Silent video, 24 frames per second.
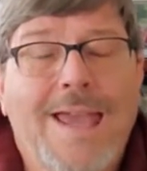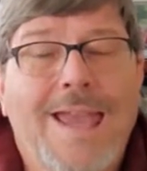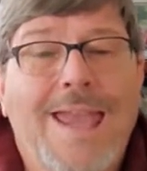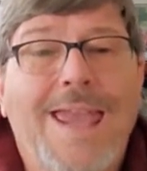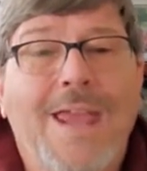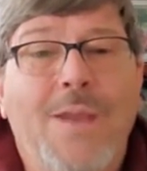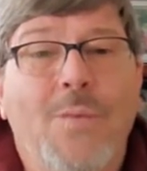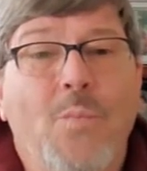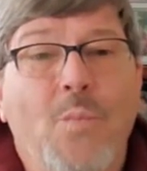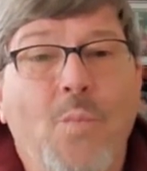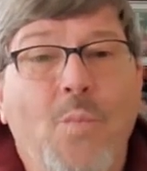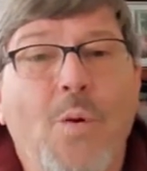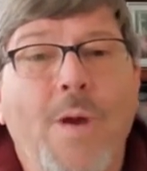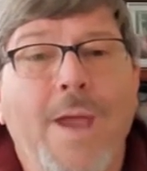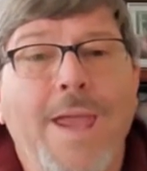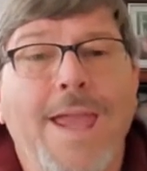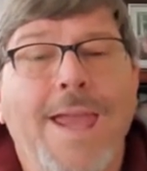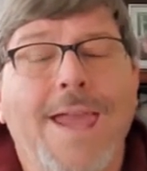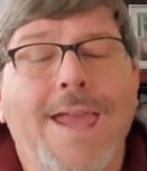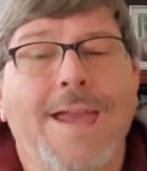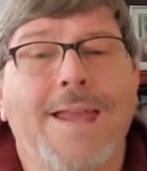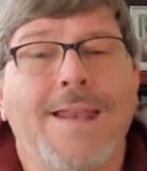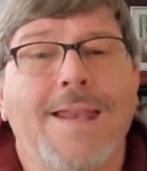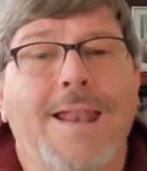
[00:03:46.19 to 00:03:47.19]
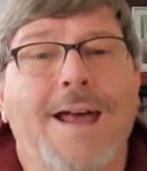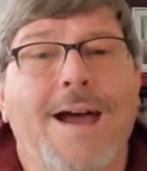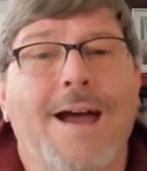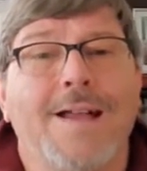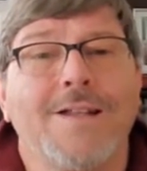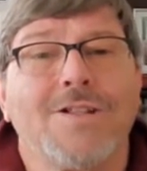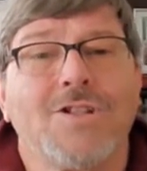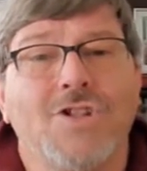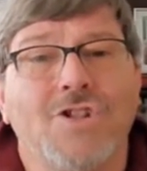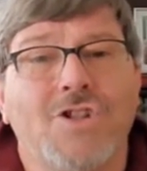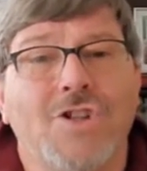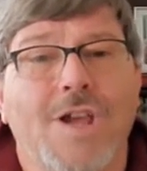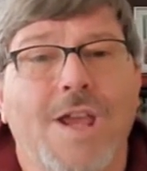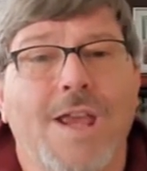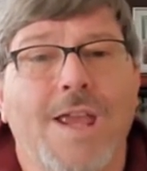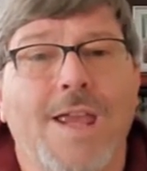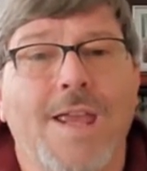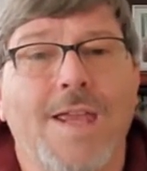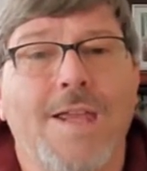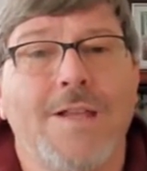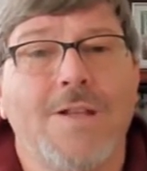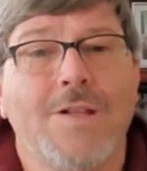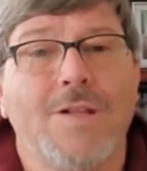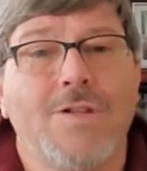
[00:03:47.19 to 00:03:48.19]
And we cannot
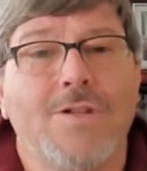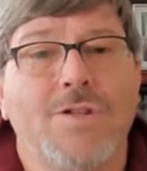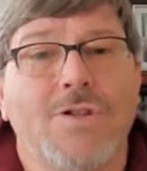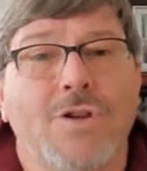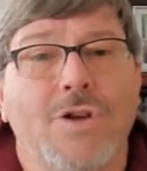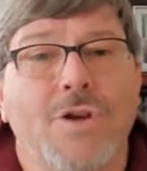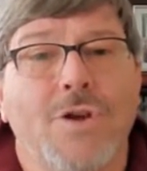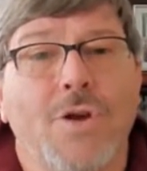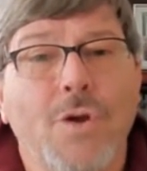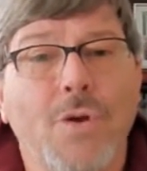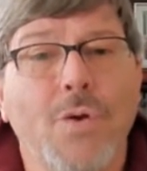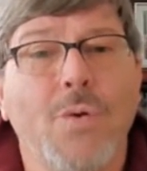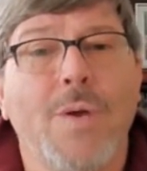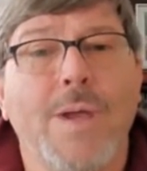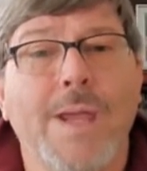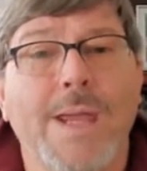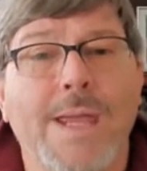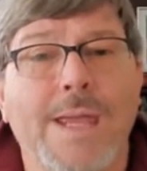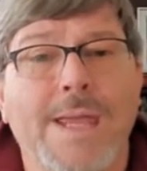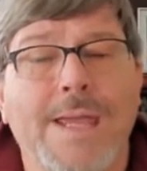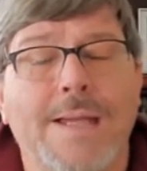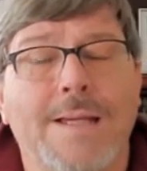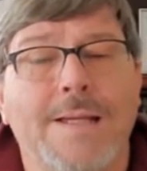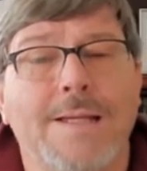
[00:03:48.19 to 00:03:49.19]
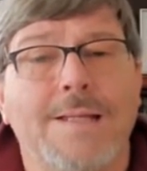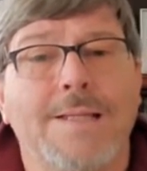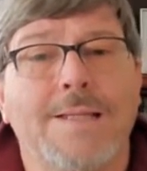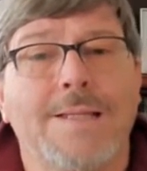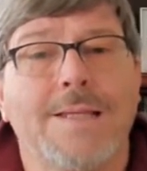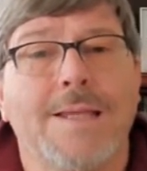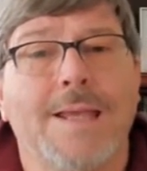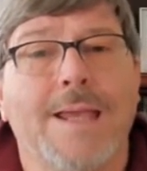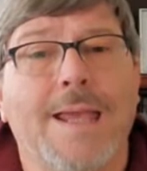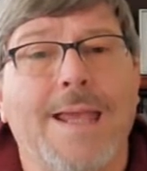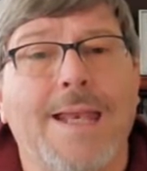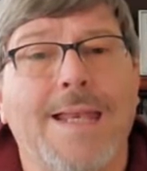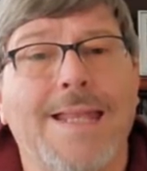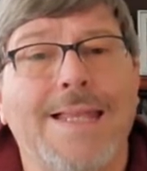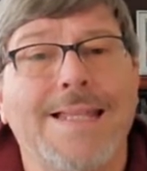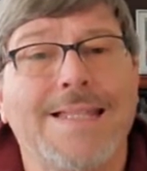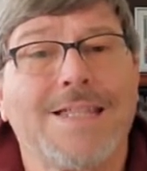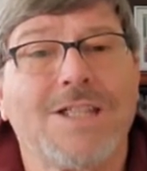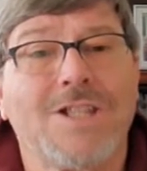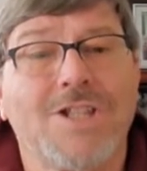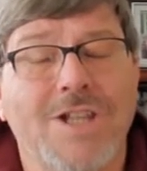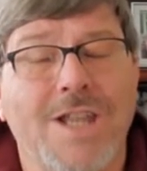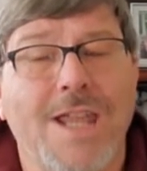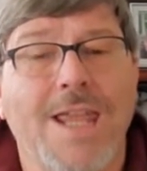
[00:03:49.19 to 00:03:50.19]
change who he is and
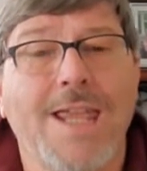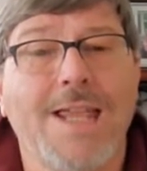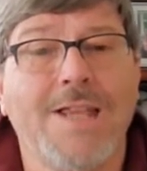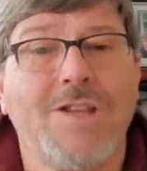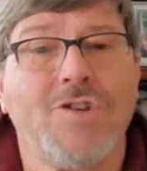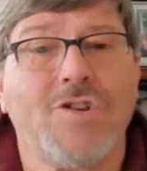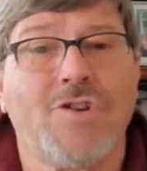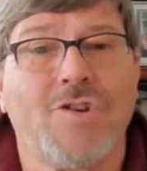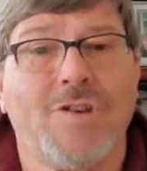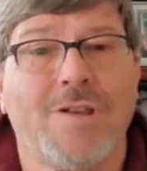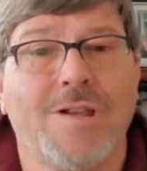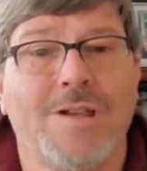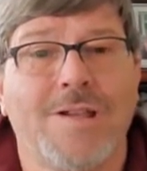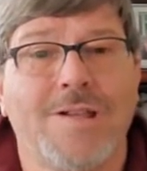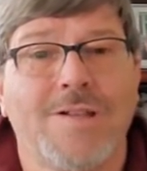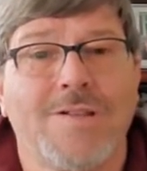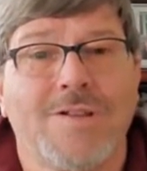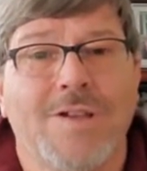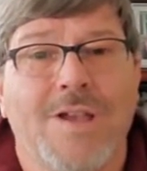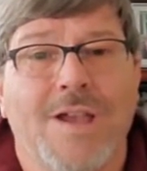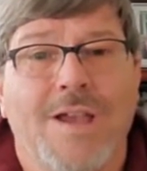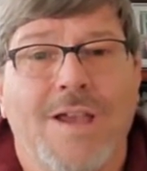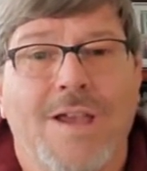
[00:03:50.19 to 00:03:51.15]
his teachings